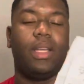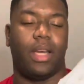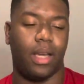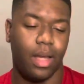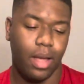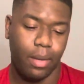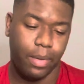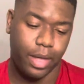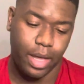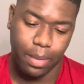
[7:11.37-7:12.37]
that.
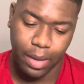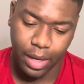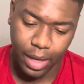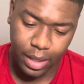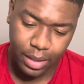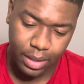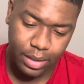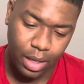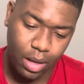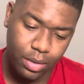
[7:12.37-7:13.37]
But yeah, but I got
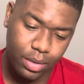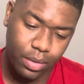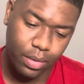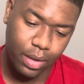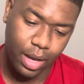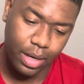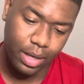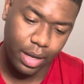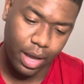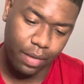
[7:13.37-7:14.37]
this also at
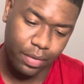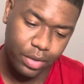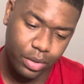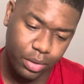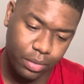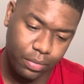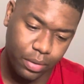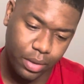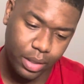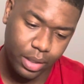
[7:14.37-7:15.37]
the Aventura,
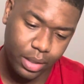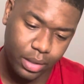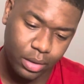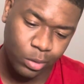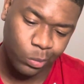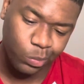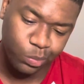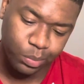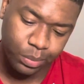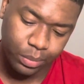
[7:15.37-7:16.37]
Florida,
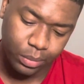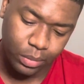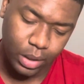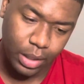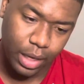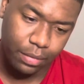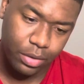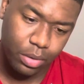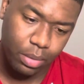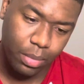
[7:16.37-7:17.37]
at the
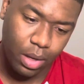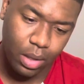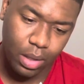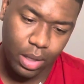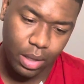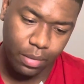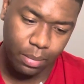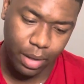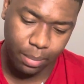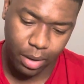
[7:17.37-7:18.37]
Aventura Mall
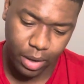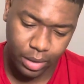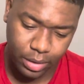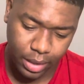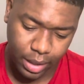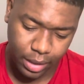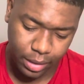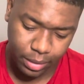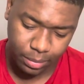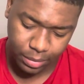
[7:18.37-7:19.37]
by Marc
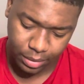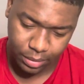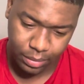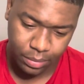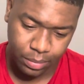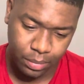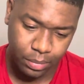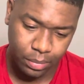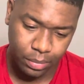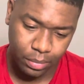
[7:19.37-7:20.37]
Jacobs.
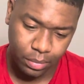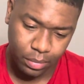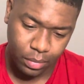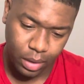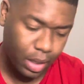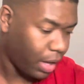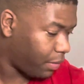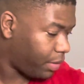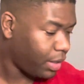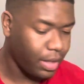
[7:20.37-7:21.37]
I
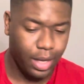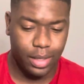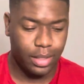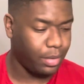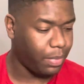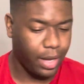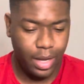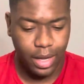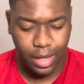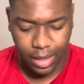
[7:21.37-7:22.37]
really like this
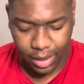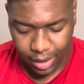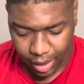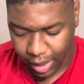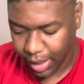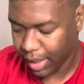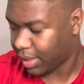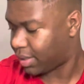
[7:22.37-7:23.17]
bag a lot